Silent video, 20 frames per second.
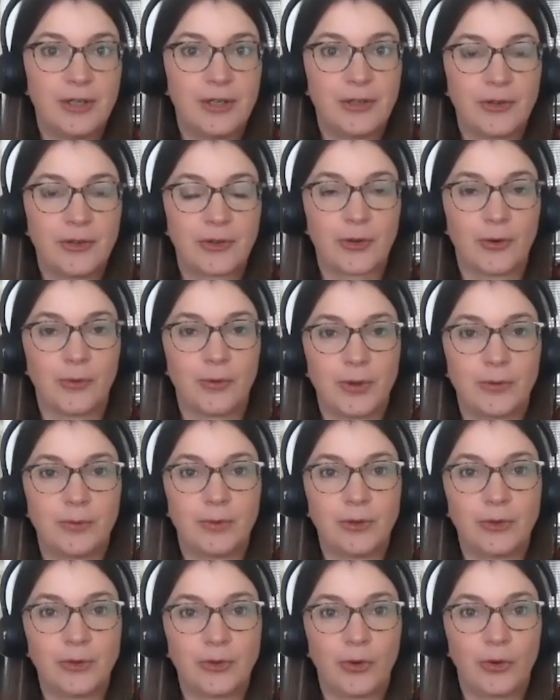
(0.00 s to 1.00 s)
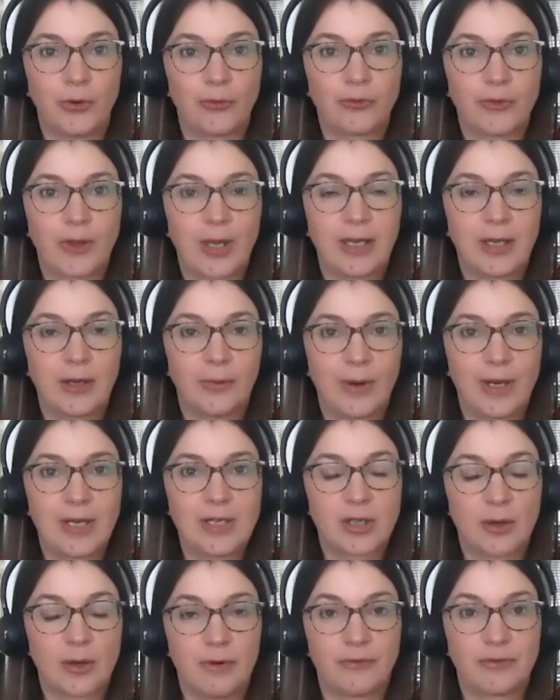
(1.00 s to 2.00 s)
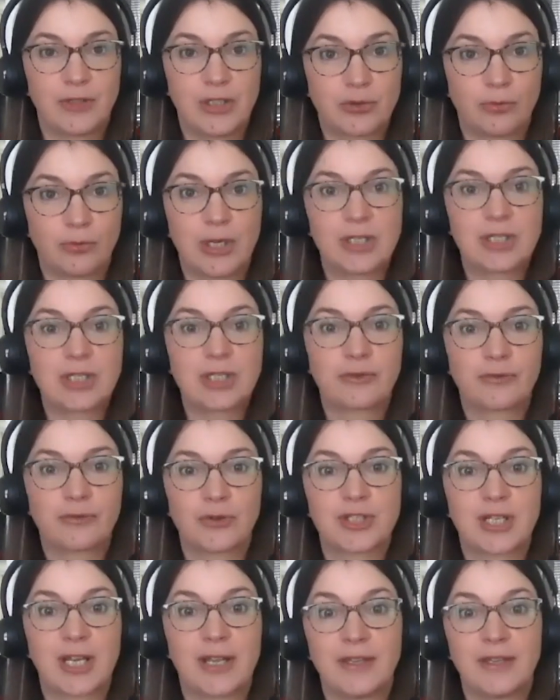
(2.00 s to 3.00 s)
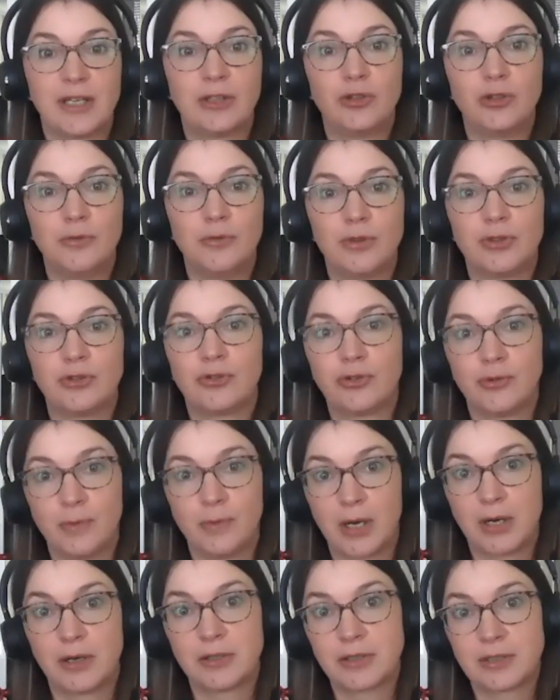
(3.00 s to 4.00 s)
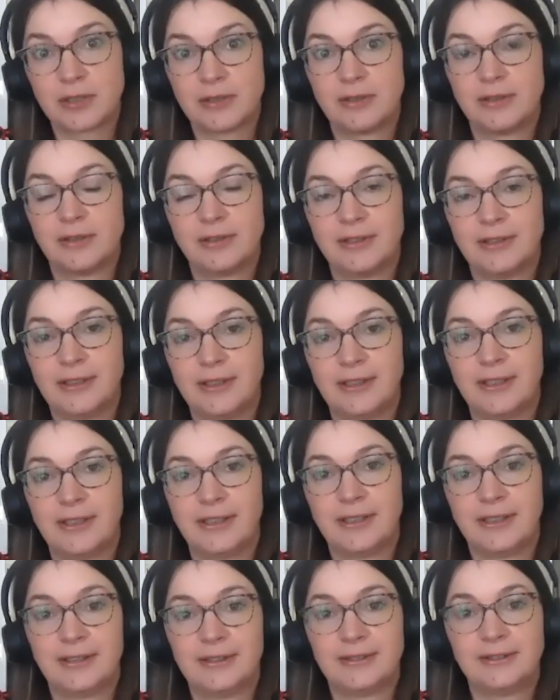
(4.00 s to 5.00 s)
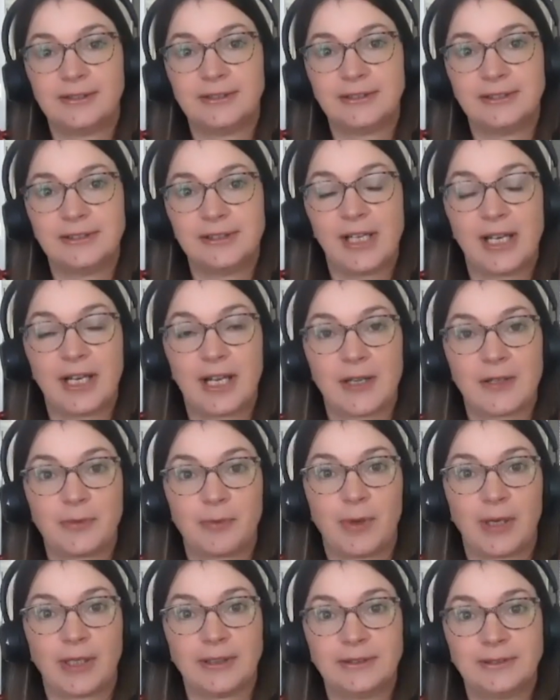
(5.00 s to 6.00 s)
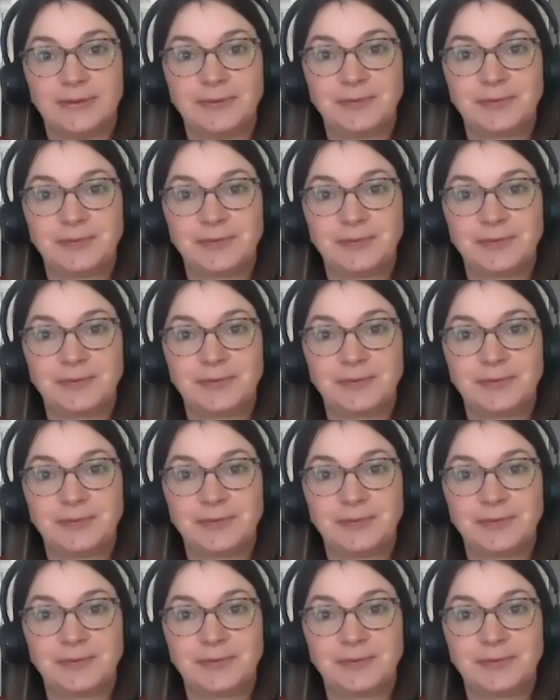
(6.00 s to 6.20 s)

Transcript: So it will sort of take away some of these risks for sending humans to Mars, in that aspect.